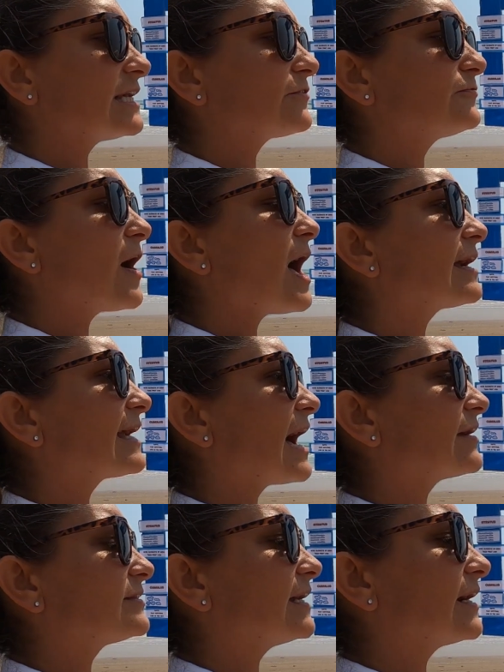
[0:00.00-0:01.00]
see the fog
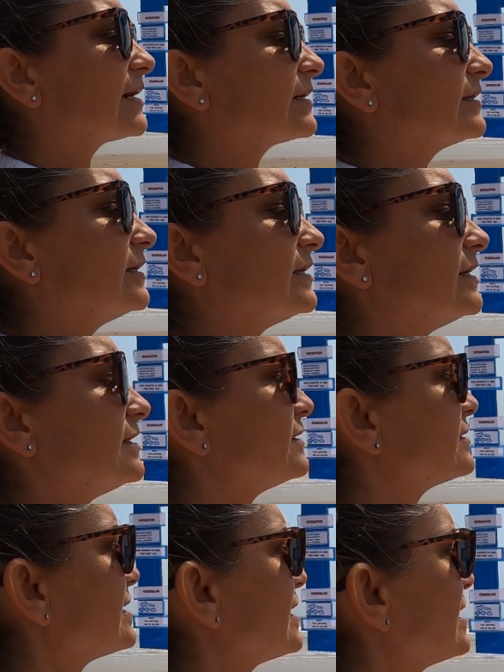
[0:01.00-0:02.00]
out there.
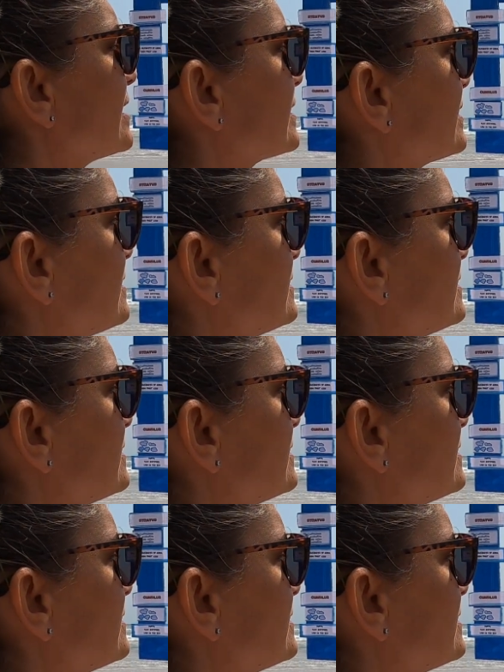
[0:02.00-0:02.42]
Oh yeah, I